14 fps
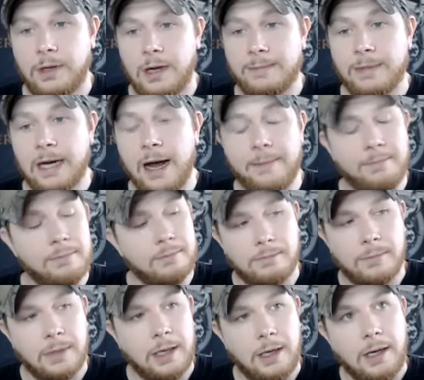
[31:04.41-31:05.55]
I mean, I'm
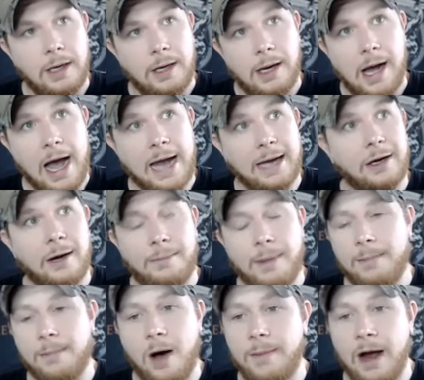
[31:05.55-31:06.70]
I cut my
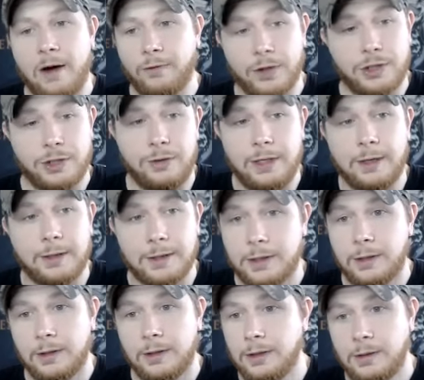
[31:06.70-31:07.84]
mom out for 2 years
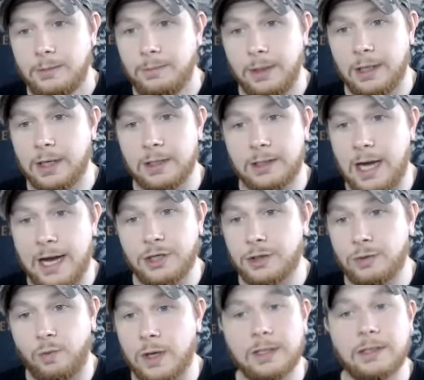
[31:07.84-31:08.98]
because I
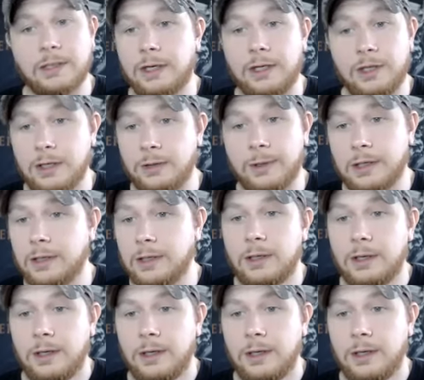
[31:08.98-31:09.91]
just wasn't going to deal with it.